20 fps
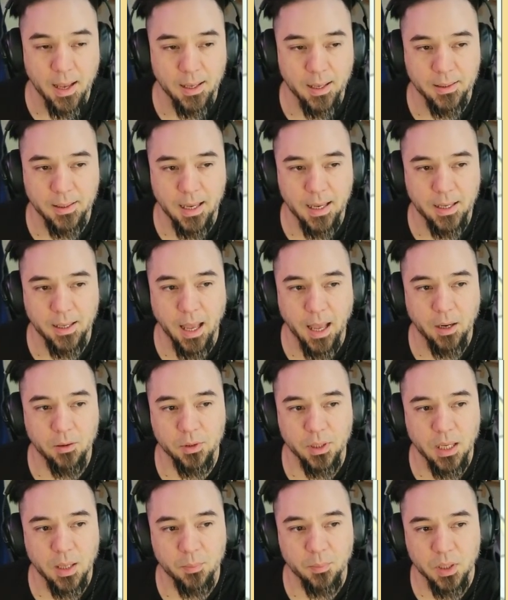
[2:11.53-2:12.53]
I don't
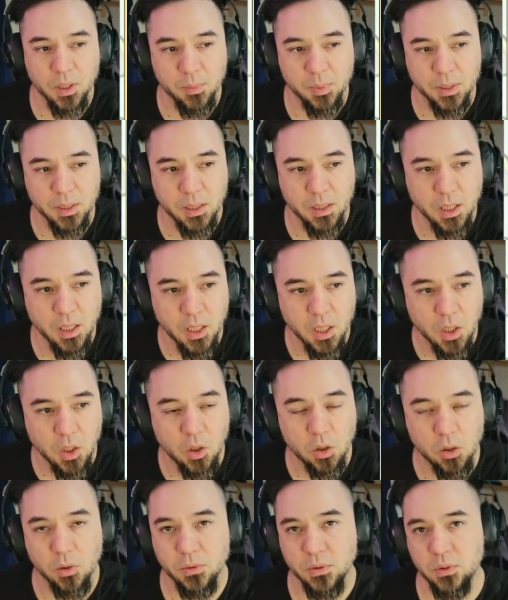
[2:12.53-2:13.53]
think I'm gonna be
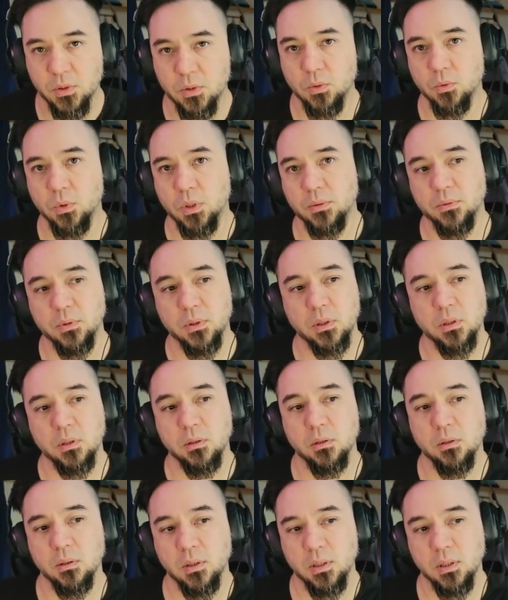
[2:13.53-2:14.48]
close to even